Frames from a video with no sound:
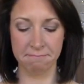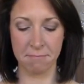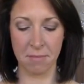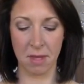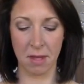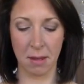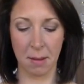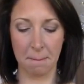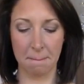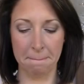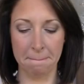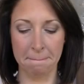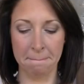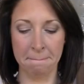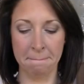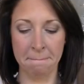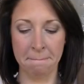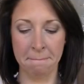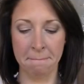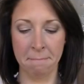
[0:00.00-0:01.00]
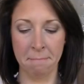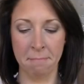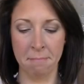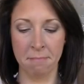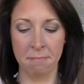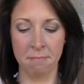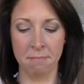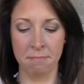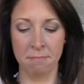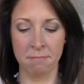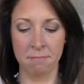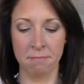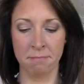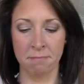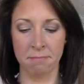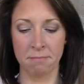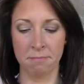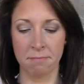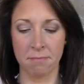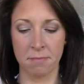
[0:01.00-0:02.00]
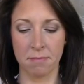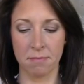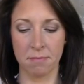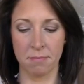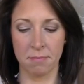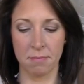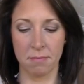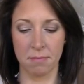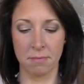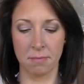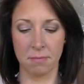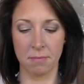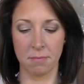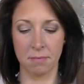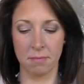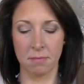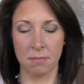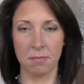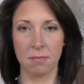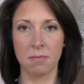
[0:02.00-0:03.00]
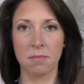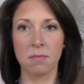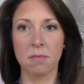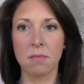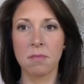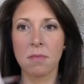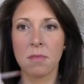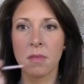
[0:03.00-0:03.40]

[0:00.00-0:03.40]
(silence)